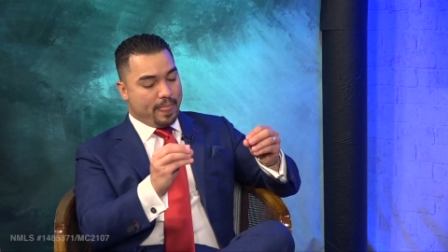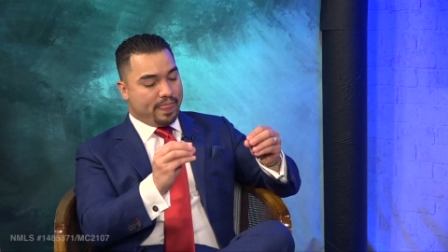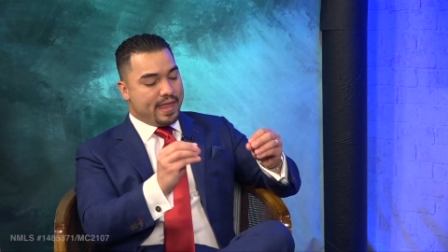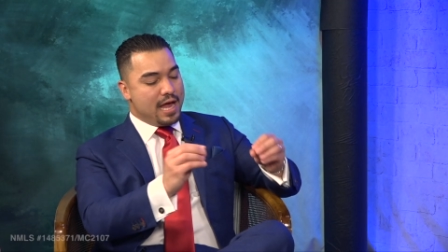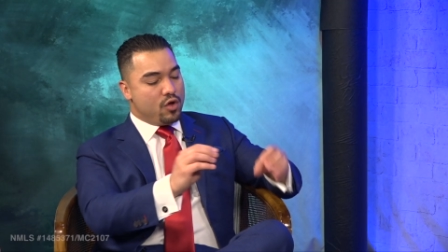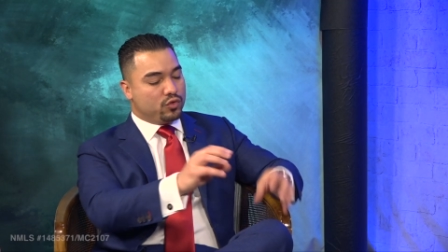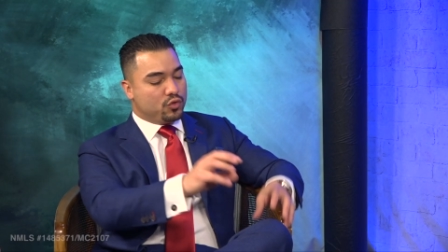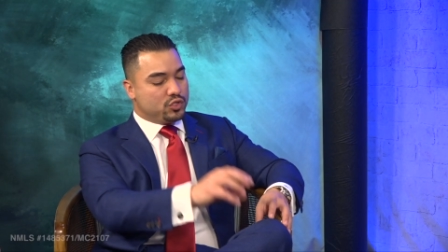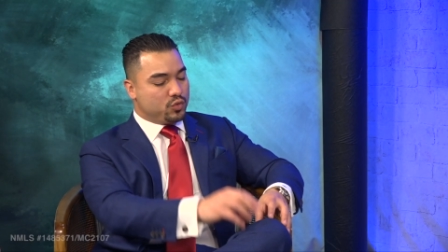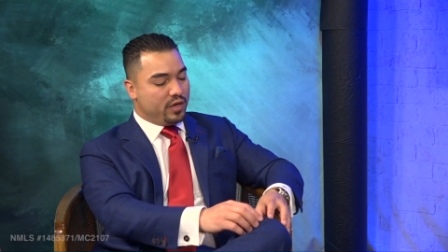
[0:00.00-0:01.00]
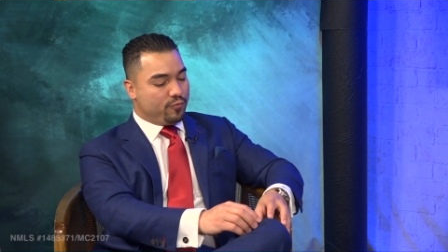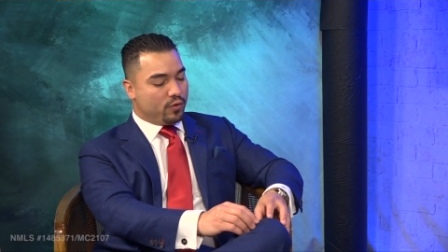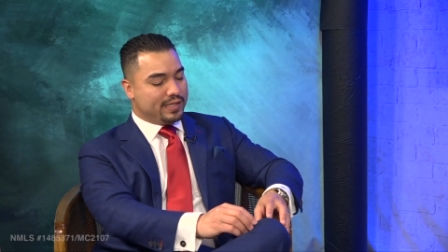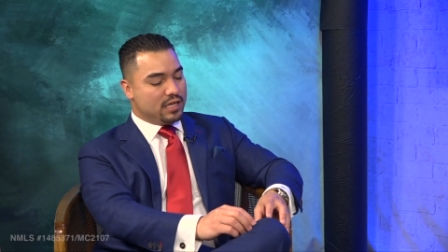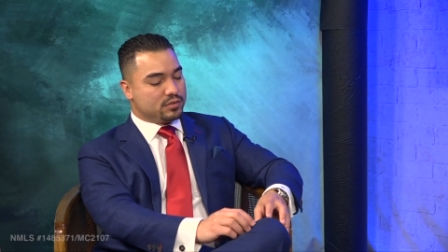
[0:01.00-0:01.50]
now those
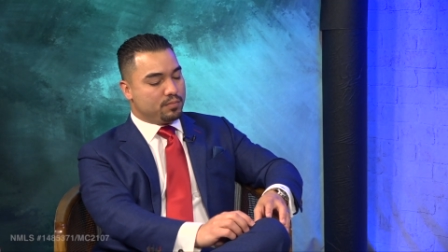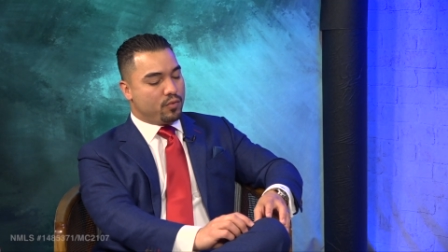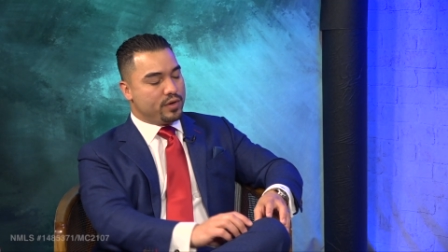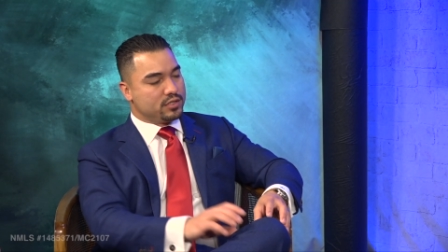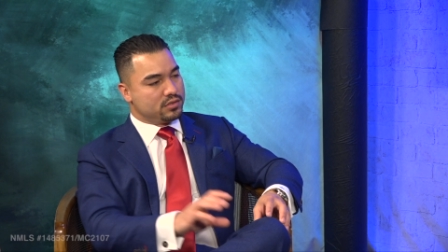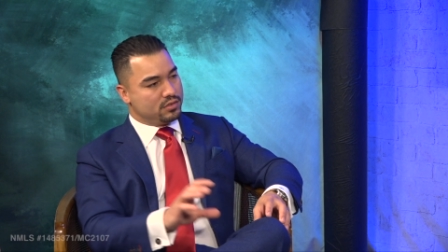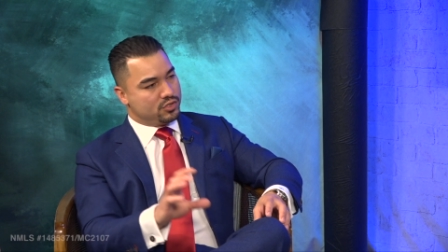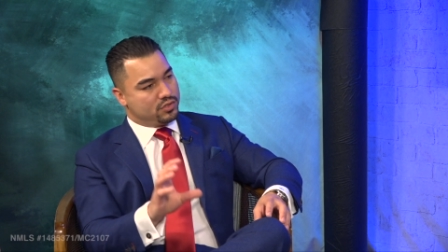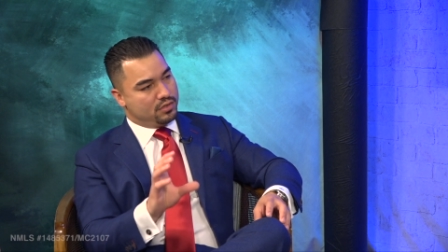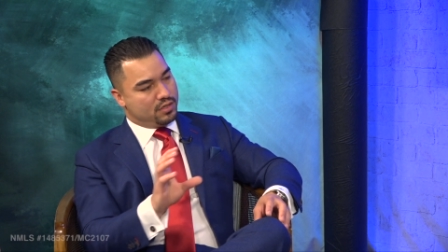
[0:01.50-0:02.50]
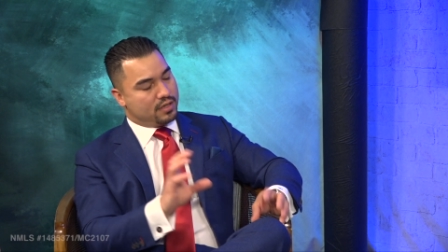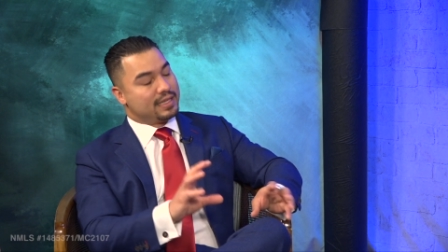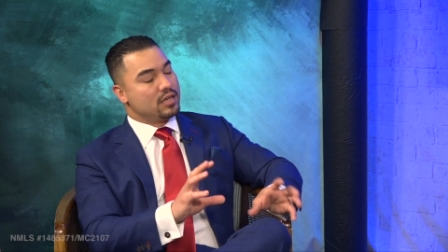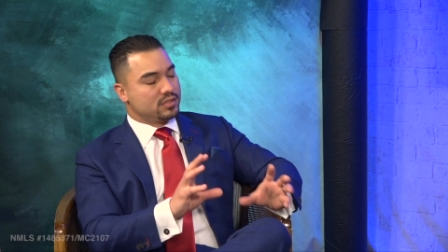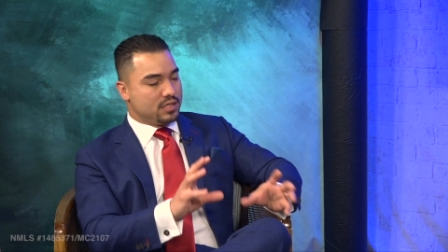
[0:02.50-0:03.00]
24,000 points,
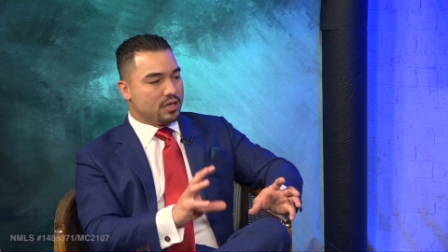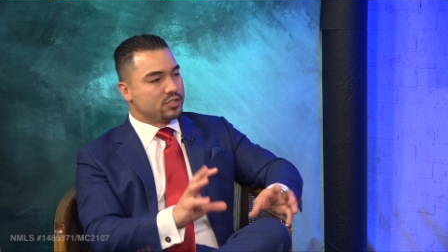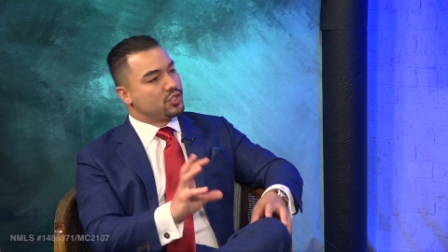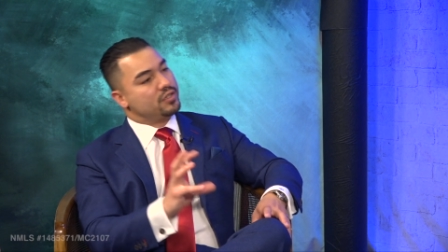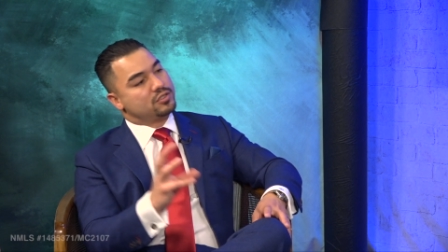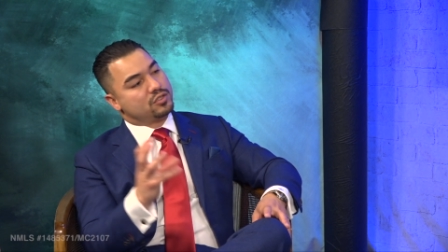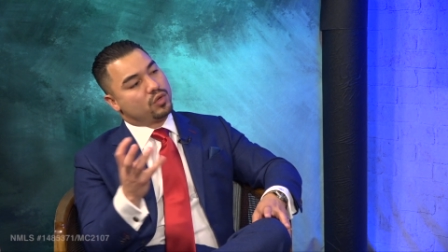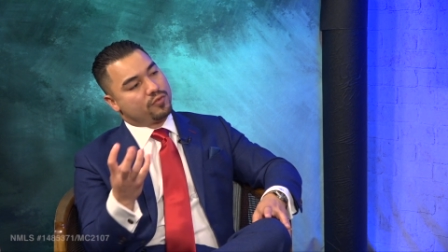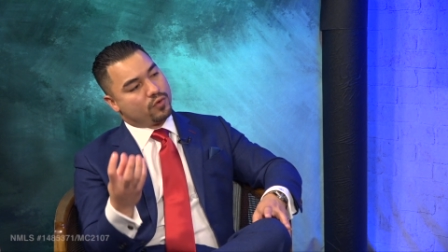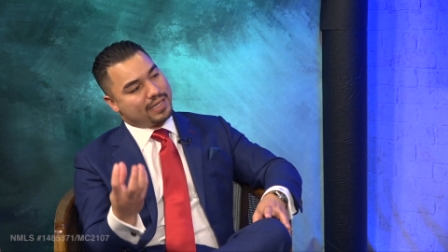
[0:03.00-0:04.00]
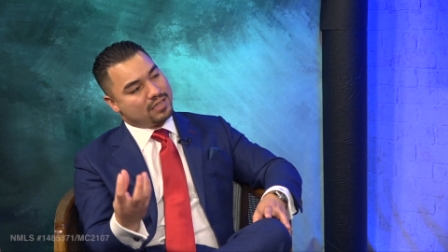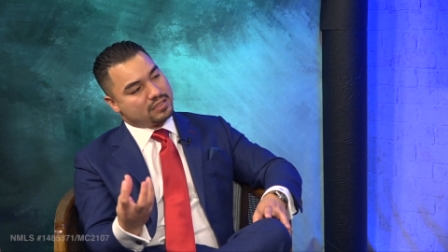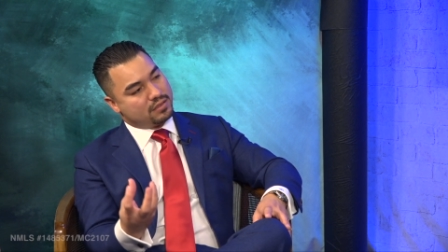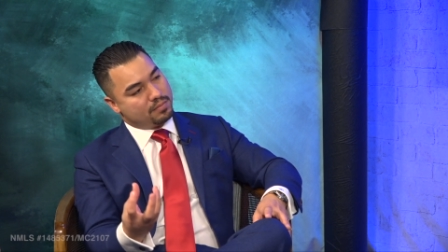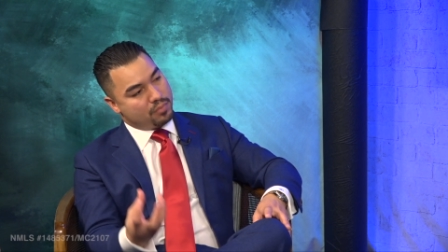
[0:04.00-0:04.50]
$1,000 turn into
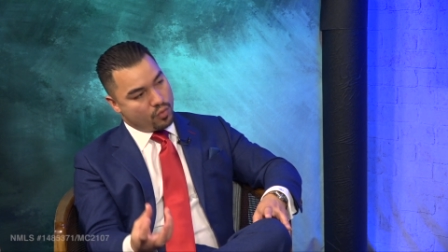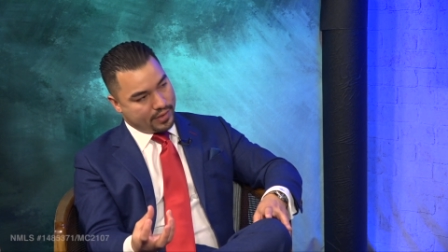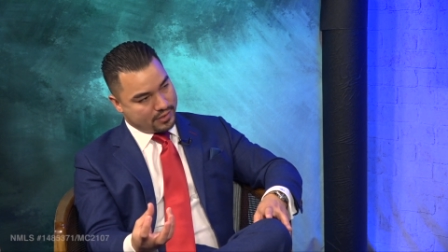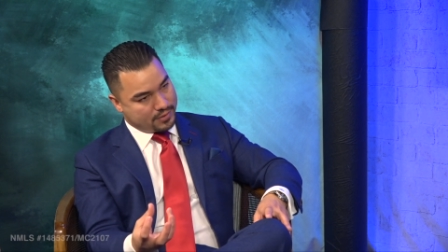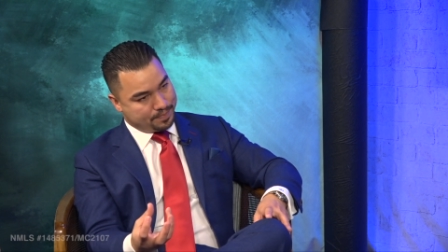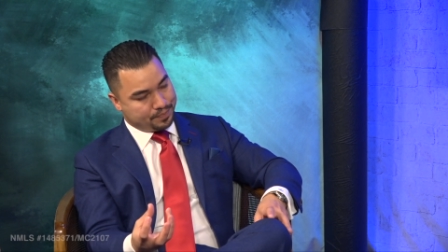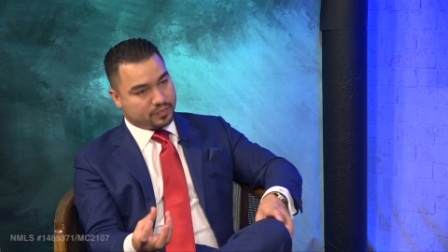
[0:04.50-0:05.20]
24,000 points.